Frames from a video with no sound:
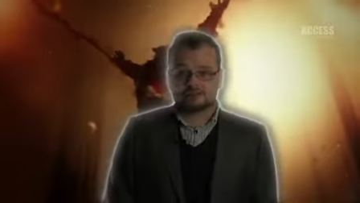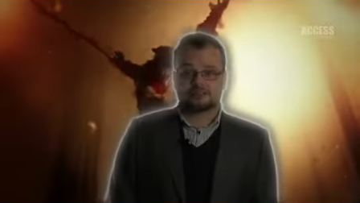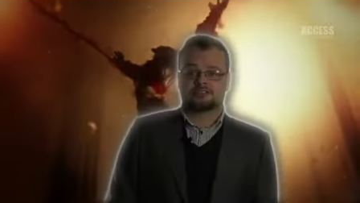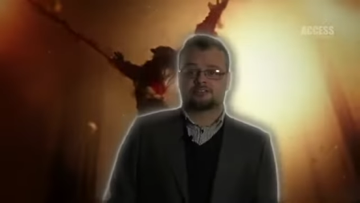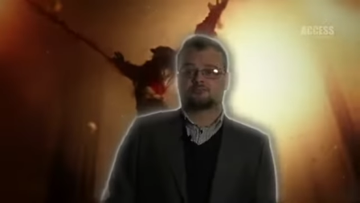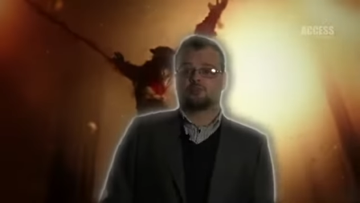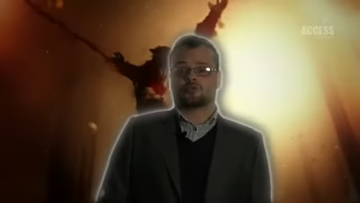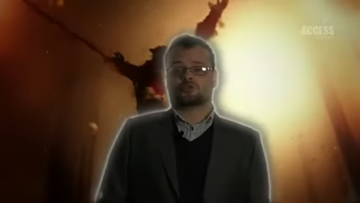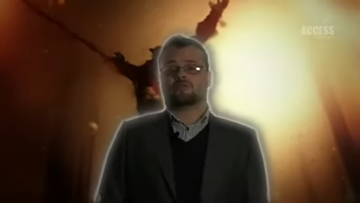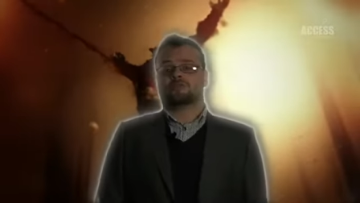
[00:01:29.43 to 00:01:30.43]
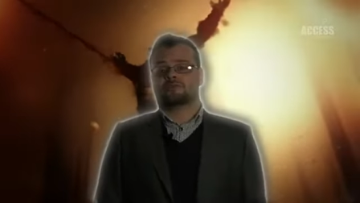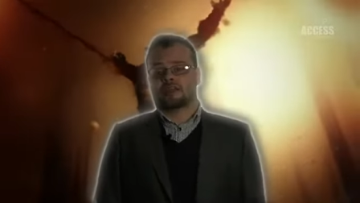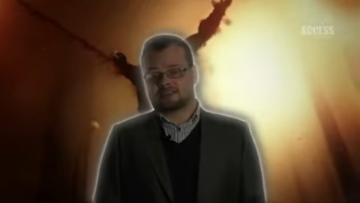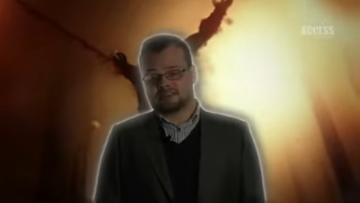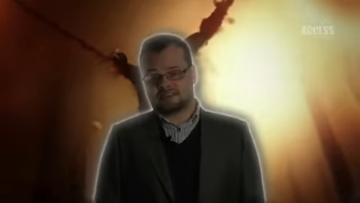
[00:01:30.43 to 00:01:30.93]
Kratos walks off the
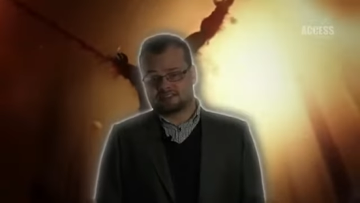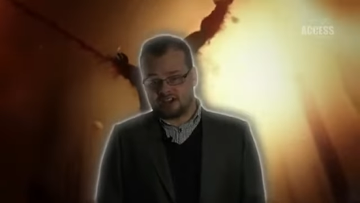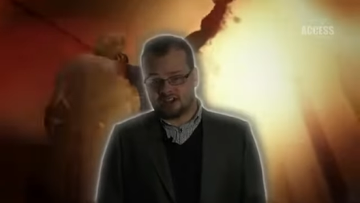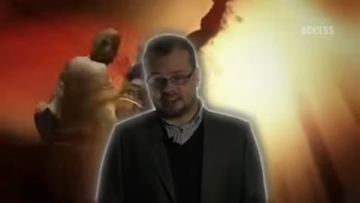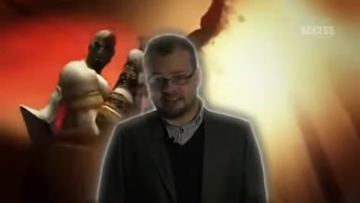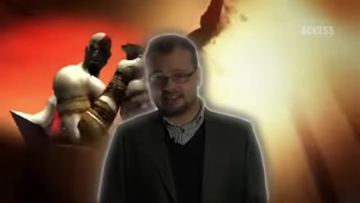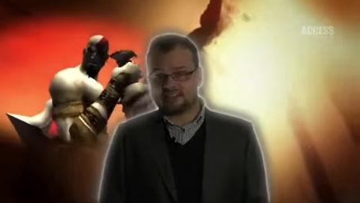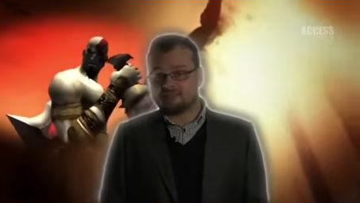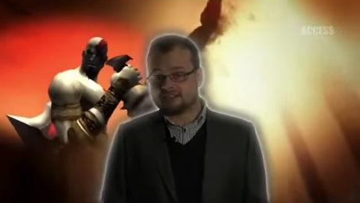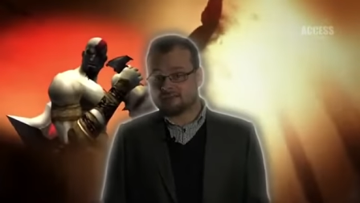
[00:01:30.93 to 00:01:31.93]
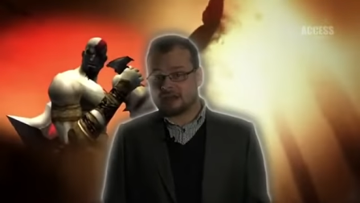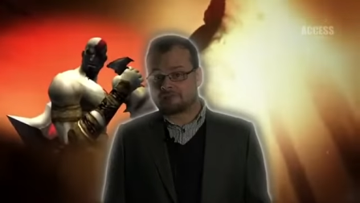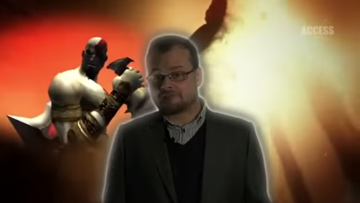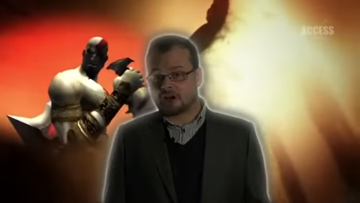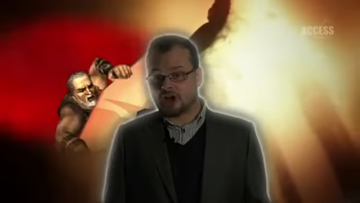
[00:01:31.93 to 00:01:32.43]
fact that he dies and meets the
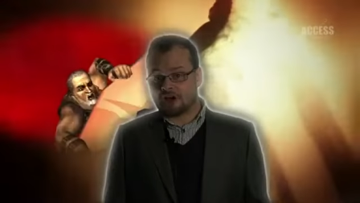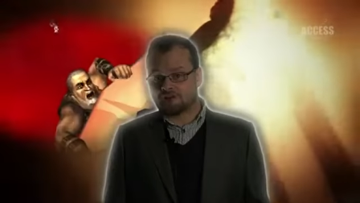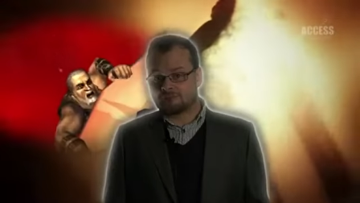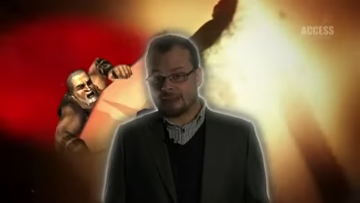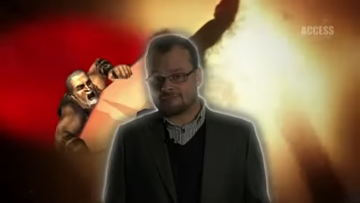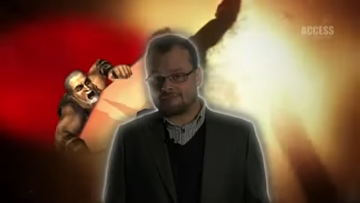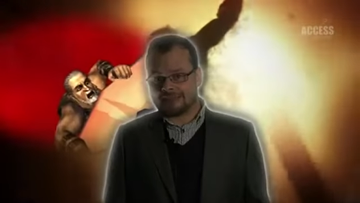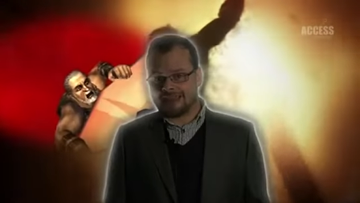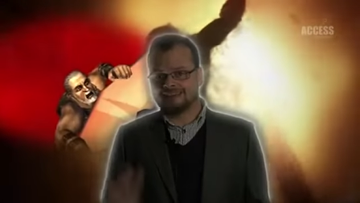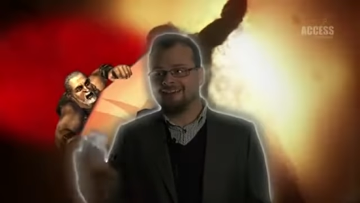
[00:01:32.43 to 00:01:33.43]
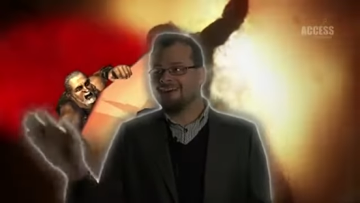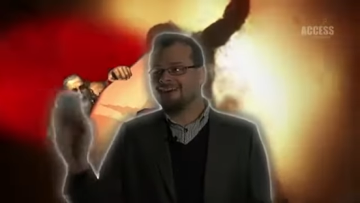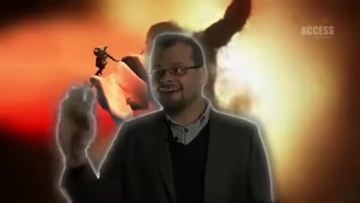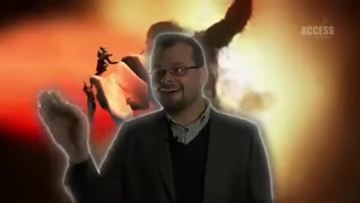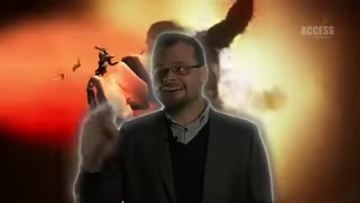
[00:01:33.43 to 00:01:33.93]
man from the Hydra's mouth again.
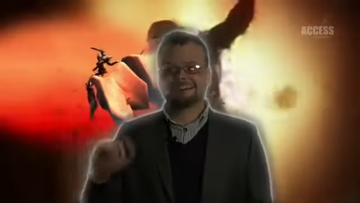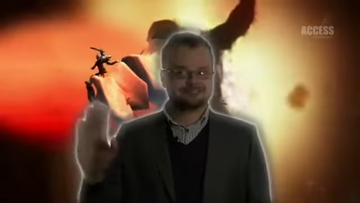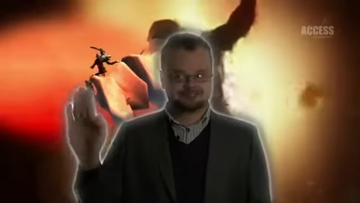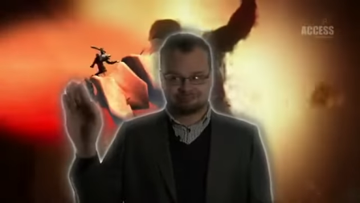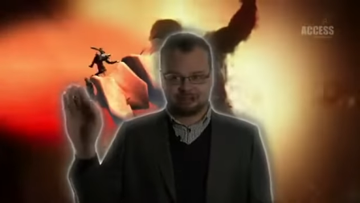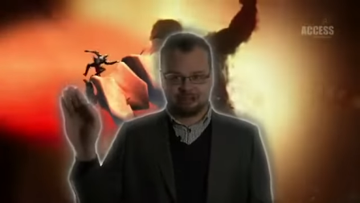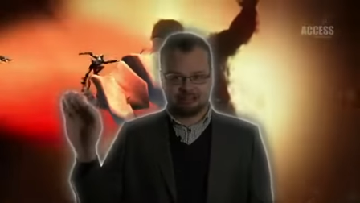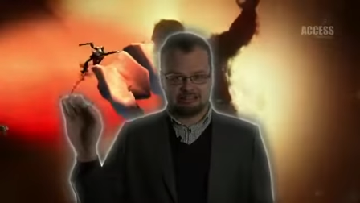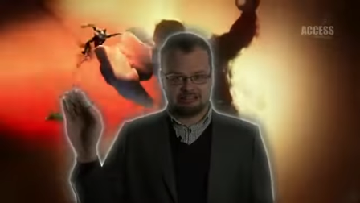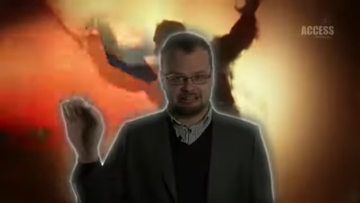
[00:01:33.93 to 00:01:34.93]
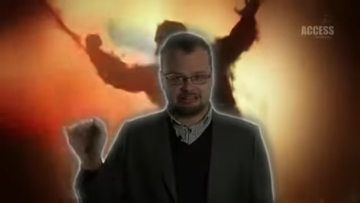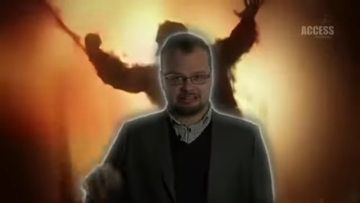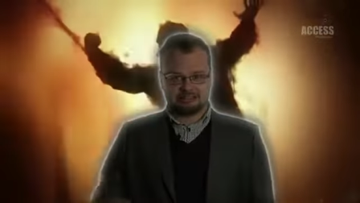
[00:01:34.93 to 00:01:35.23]
Hi! Bye!